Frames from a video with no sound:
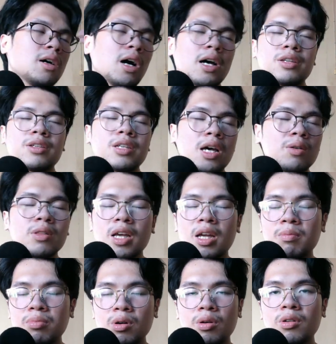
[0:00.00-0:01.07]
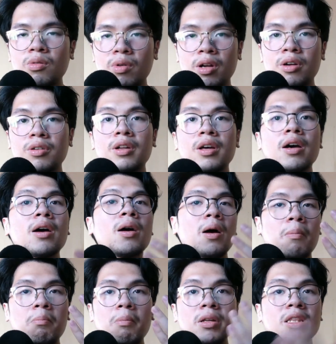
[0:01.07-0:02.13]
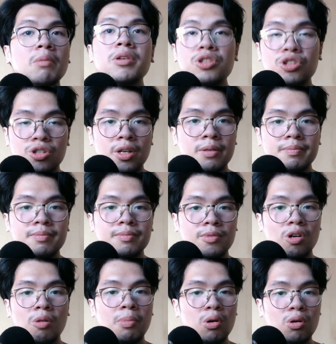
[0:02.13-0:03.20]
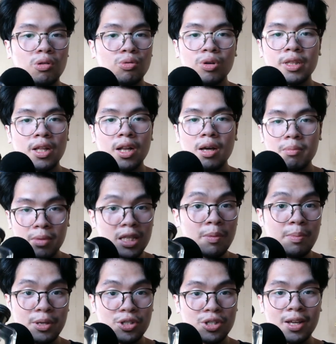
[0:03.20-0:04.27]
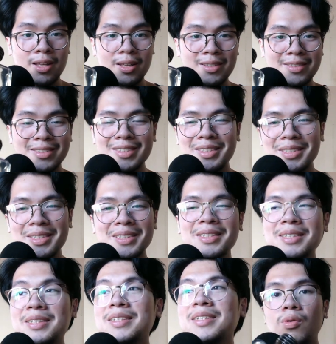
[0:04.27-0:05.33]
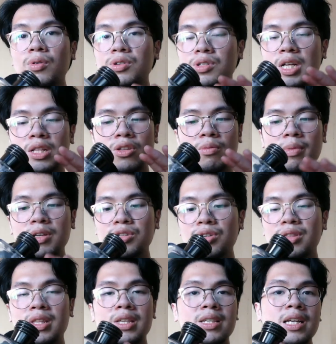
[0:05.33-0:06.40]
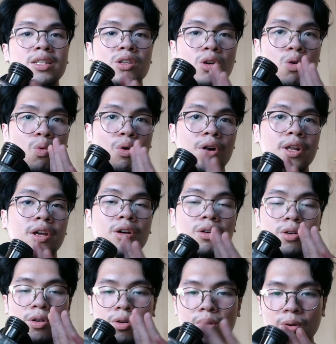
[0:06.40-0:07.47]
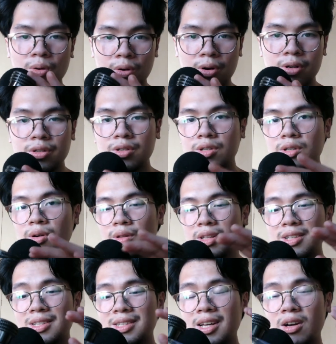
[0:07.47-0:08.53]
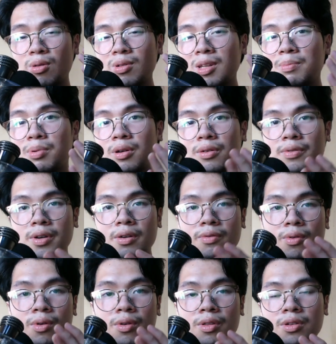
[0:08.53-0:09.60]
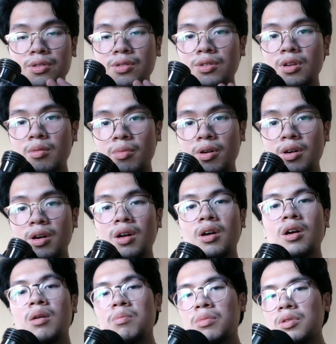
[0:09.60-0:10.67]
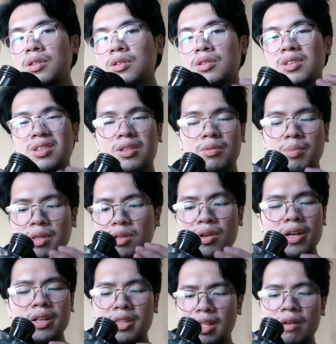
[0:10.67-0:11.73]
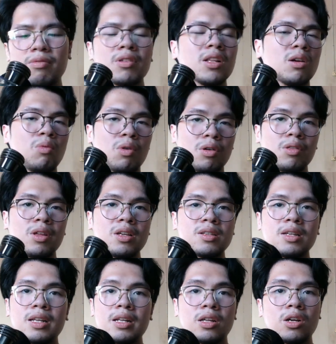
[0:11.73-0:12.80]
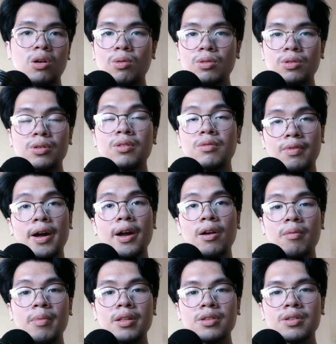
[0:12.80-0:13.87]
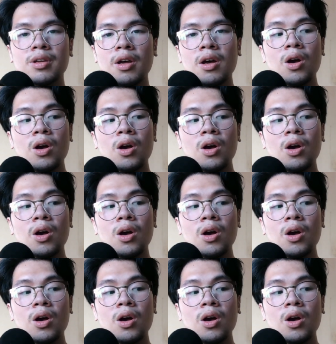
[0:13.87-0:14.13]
I sound like a broken record. Matamis siya. No, paulit-ulit na lang. Matamis siya. Of course, not to mention, this has aquatic accords. So, this is not only perfect for the summer, but but you can definitely wear this in colder environments.